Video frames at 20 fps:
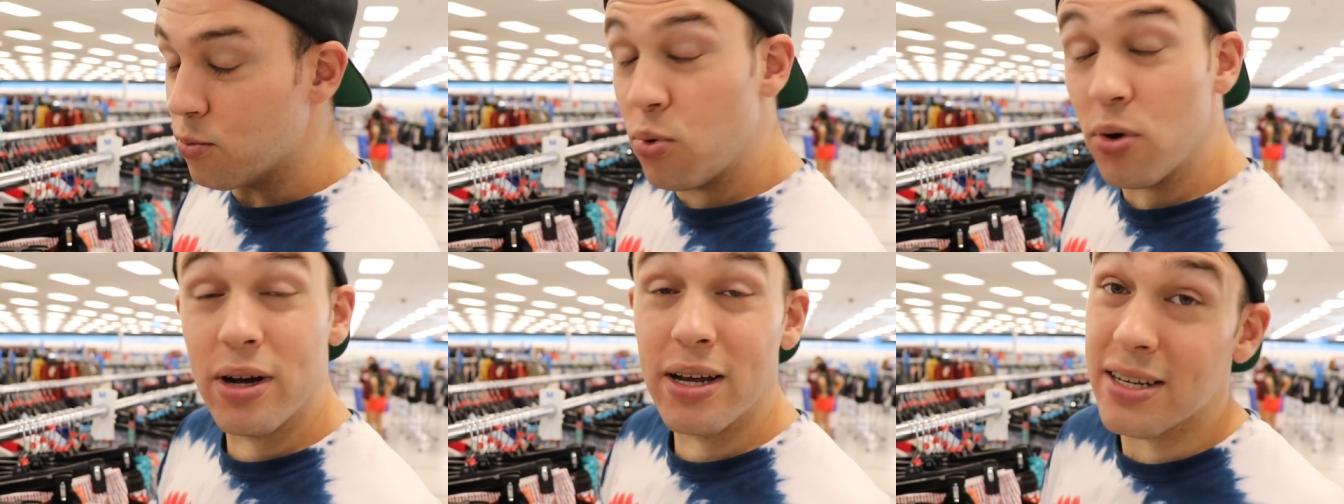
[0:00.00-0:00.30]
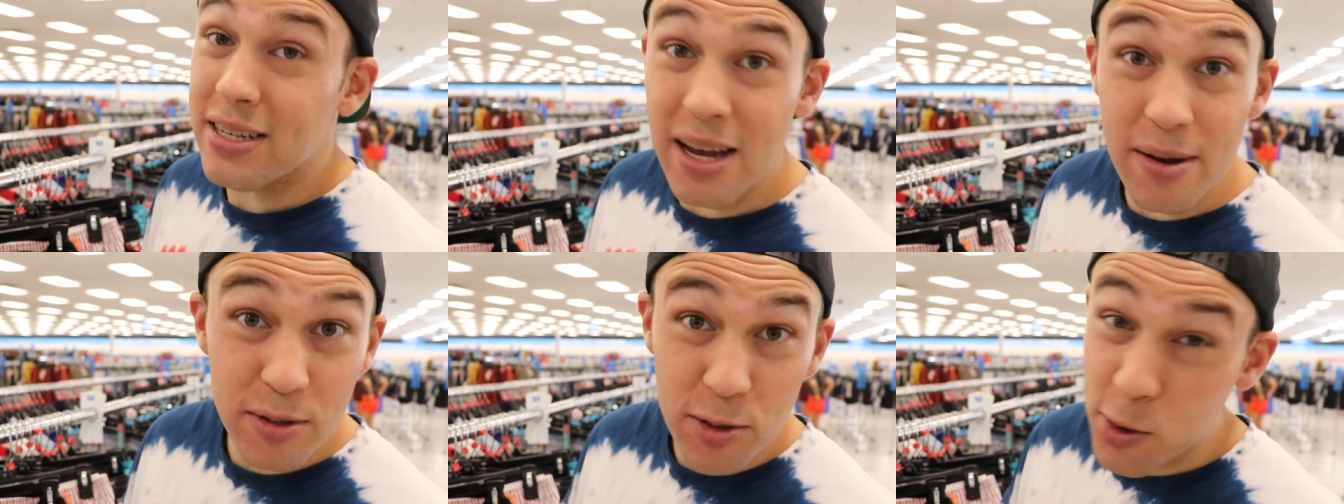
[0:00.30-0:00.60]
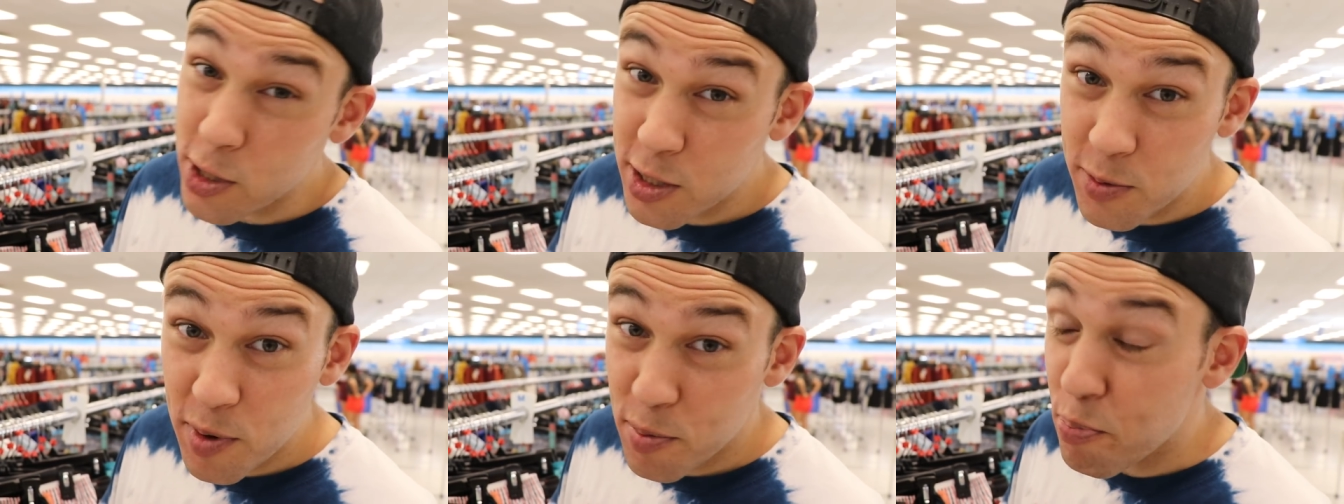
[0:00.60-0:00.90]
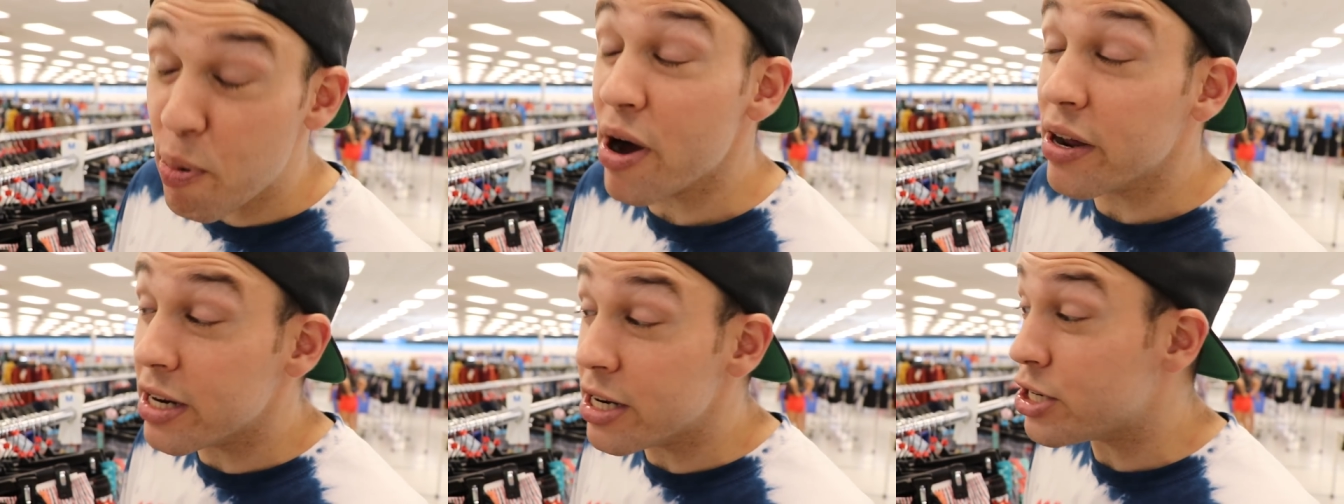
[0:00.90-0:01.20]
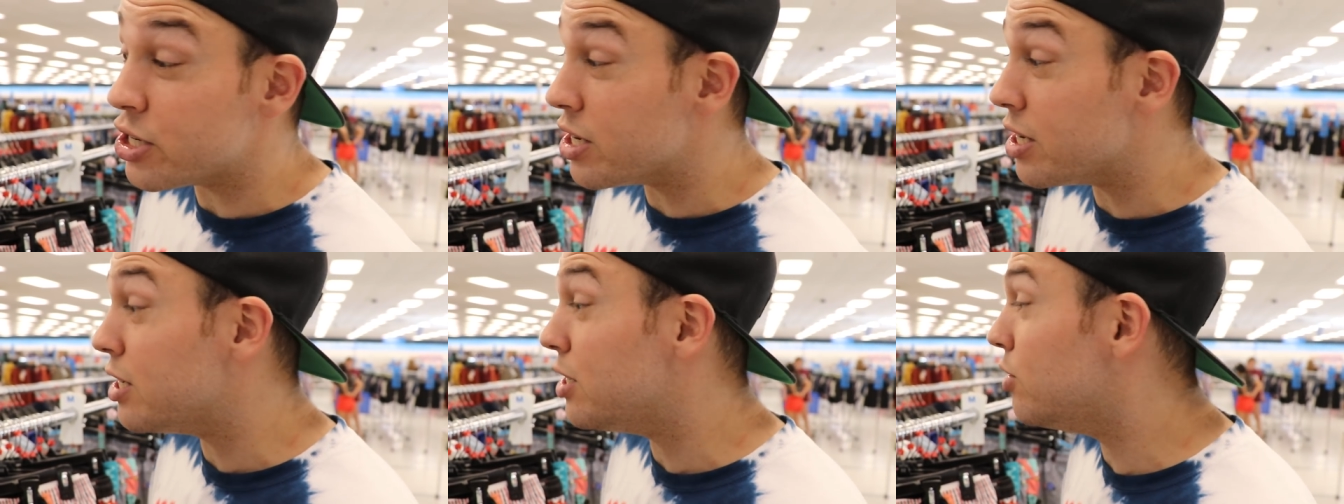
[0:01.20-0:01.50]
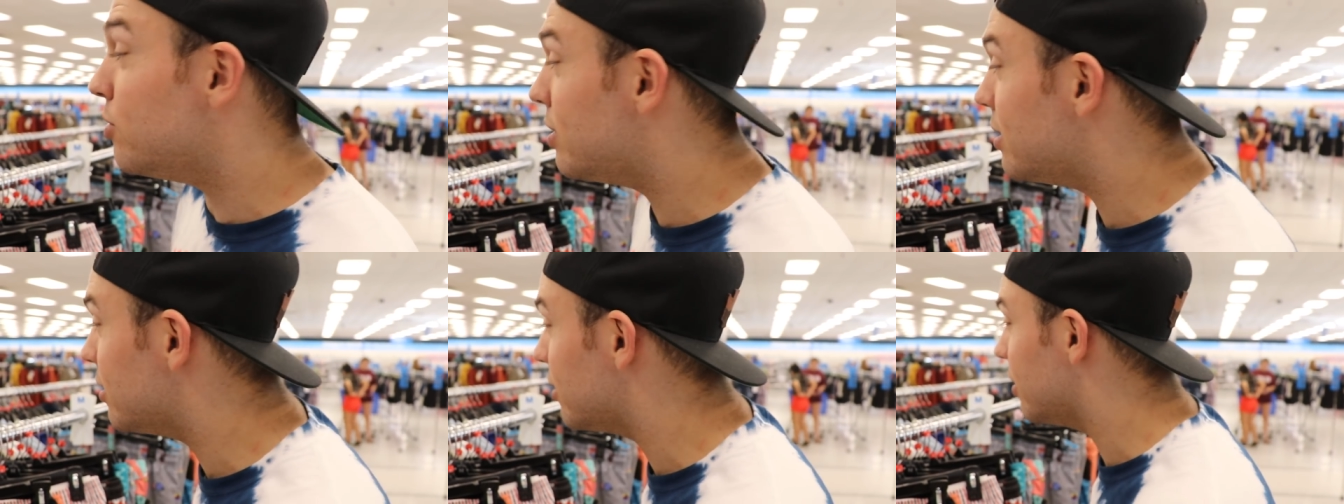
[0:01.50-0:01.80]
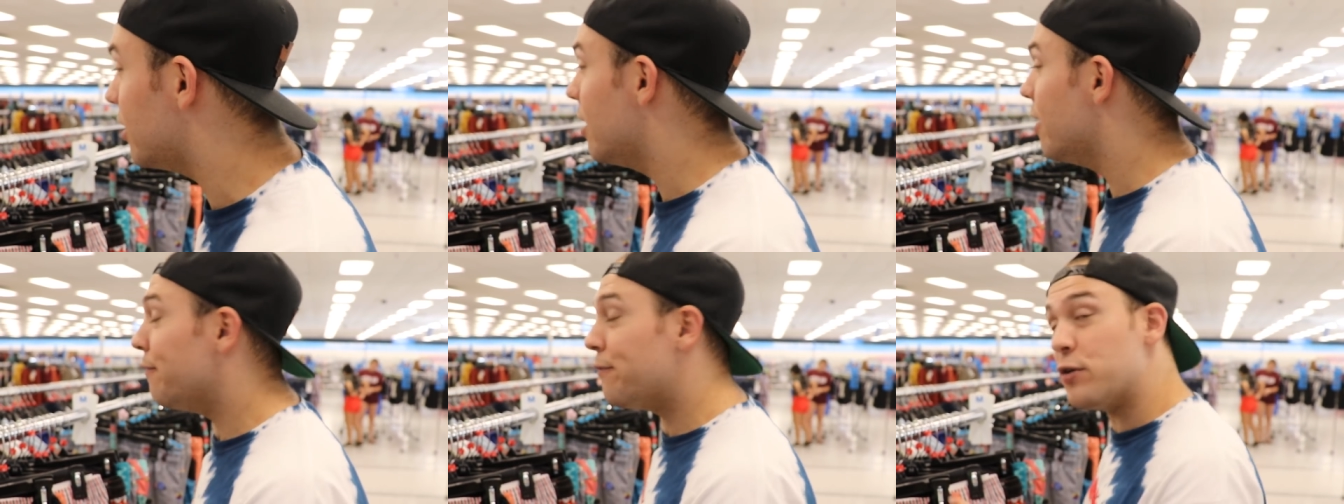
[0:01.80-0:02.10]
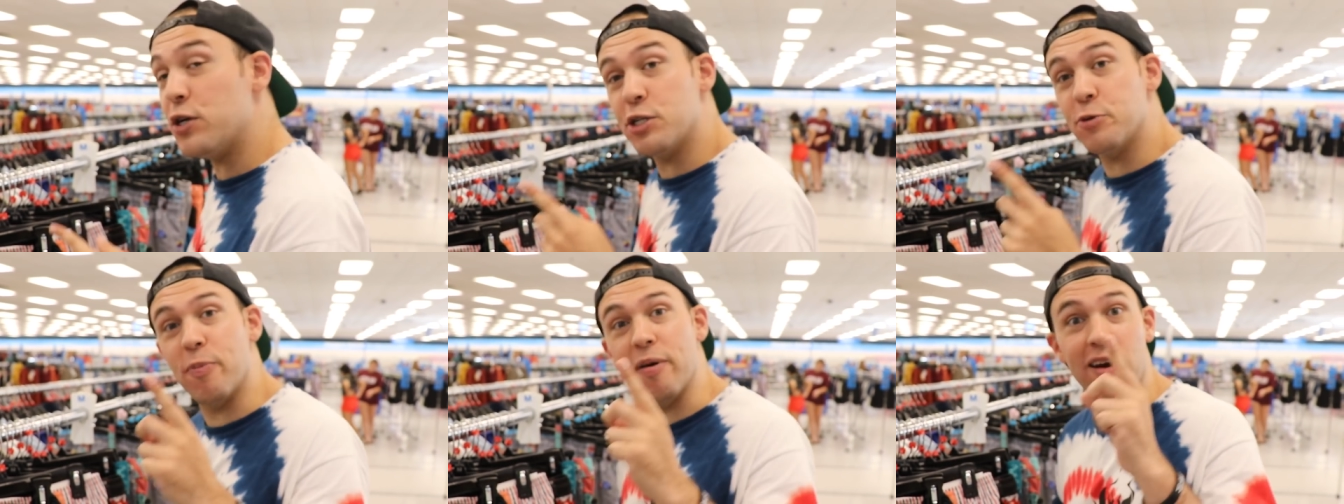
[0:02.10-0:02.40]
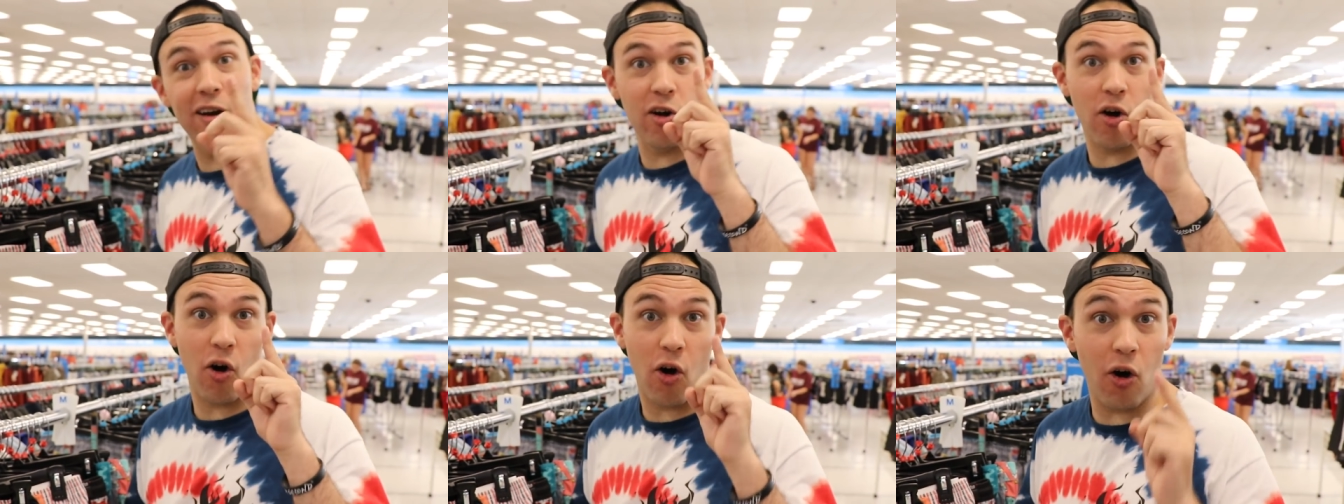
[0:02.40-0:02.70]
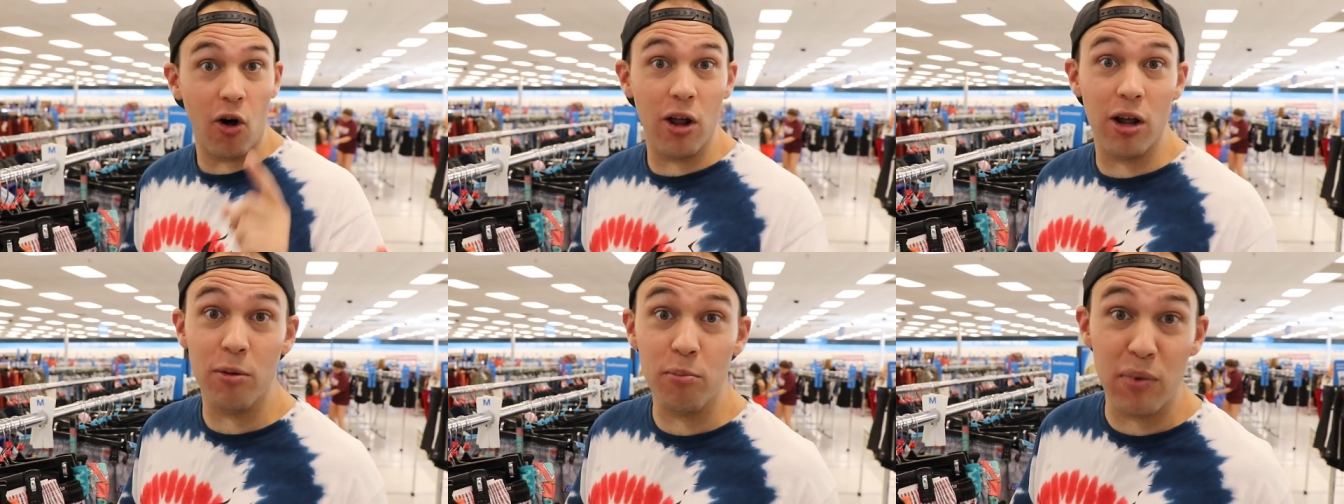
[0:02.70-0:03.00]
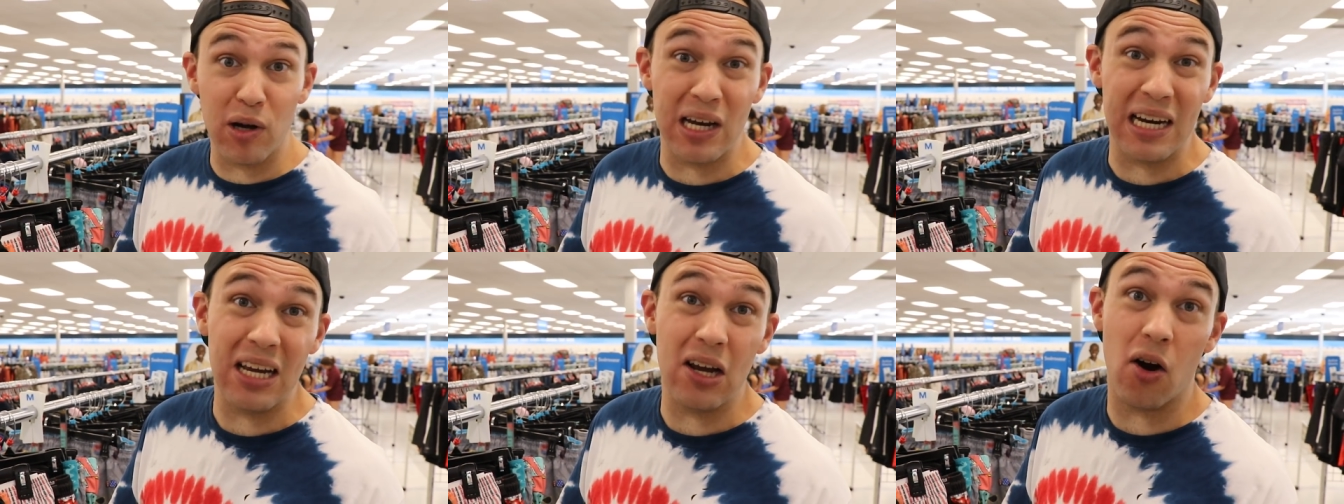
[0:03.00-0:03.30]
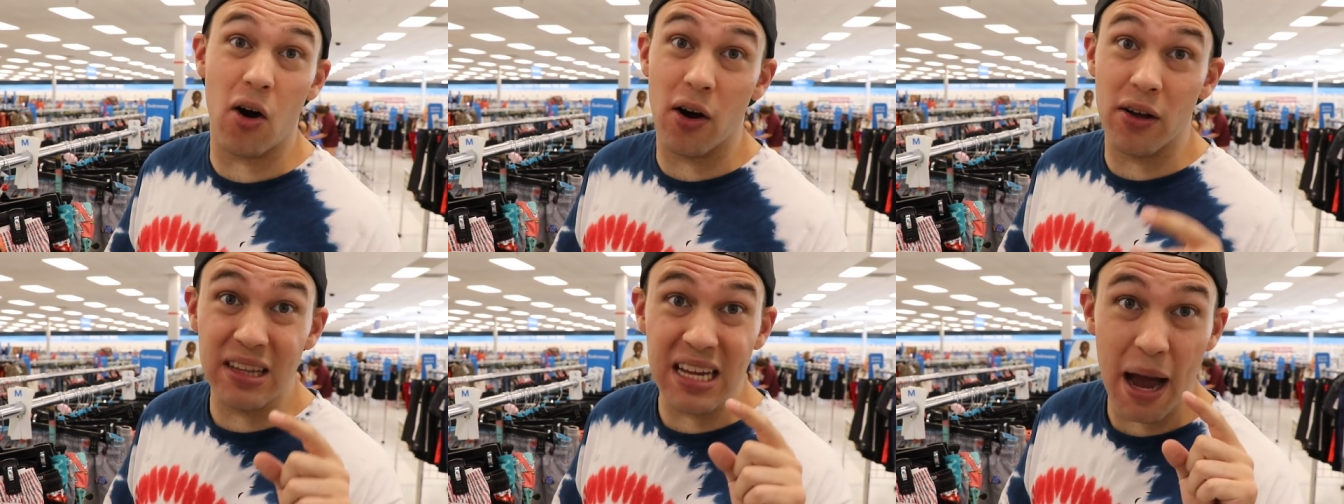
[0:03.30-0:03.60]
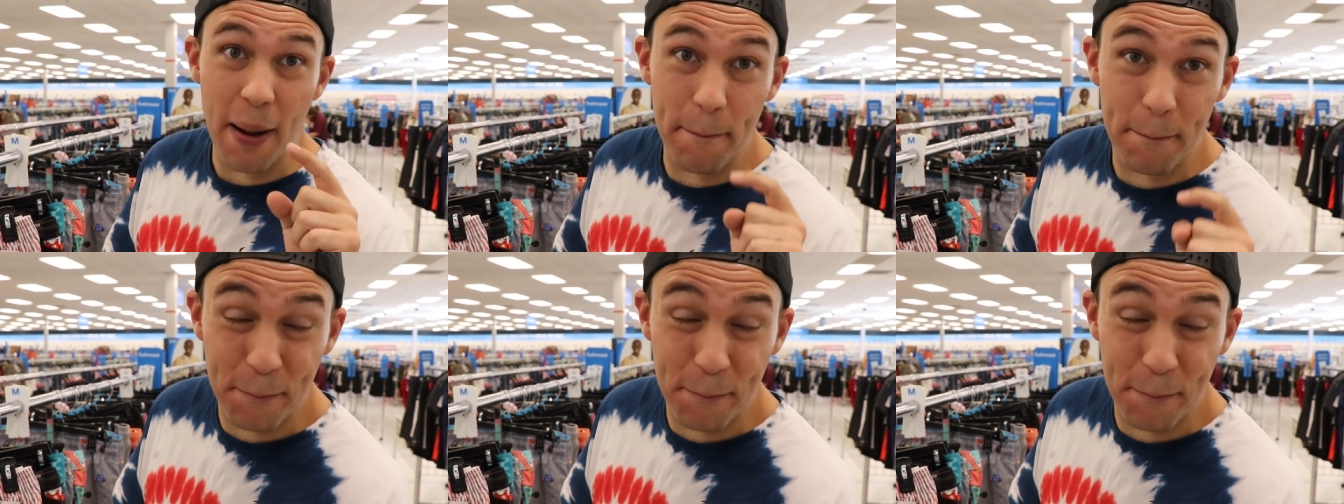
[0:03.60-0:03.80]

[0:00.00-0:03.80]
Well, because I'm supposed to be punishing you here for spending all our money on that